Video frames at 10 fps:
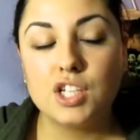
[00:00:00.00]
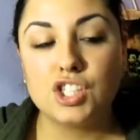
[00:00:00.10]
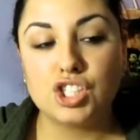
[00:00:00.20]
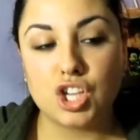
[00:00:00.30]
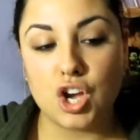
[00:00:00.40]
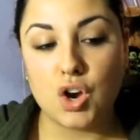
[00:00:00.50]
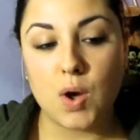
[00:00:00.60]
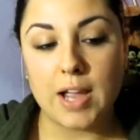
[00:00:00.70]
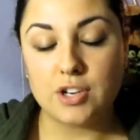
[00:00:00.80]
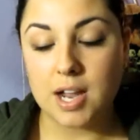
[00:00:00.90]
So
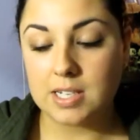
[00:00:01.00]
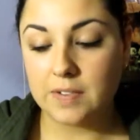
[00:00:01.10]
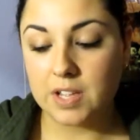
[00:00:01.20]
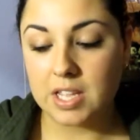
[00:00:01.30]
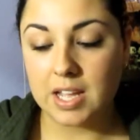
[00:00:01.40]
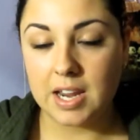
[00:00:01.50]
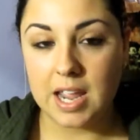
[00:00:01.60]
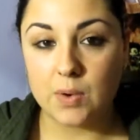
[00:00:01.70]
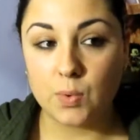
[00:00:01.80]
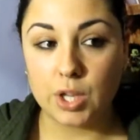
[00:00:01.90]
I tracked everything and I
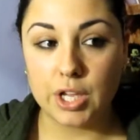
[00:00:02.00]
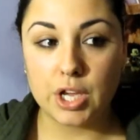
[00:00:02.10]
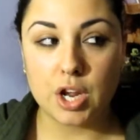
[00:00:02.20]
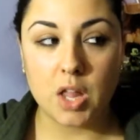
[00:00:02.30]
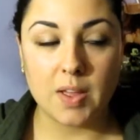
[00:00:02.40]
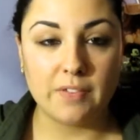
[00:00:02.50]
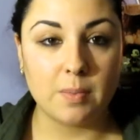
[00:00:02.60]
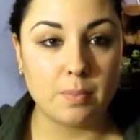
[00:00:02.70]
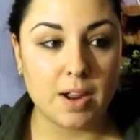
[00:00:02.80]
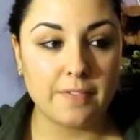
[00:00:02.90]
ate really good all the way
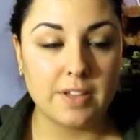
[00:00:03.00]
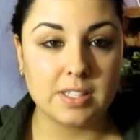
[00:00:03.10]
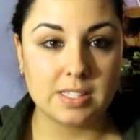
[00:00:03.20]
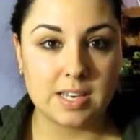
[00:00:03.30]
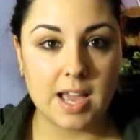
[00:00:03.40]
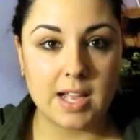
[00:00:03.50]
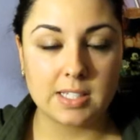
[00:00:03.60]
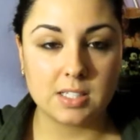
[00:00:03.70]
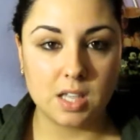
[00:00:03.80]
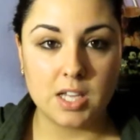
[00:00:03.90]
from breakfast,
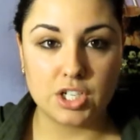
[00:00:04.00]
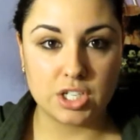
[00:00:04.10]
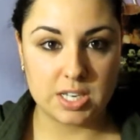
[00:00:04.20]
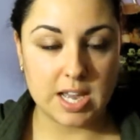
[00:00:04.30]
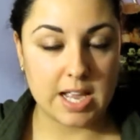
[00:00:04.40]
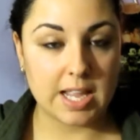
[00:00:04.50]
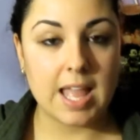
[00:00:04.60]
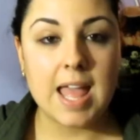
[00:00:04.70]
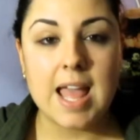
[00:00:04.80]
snacks, lunch, snack,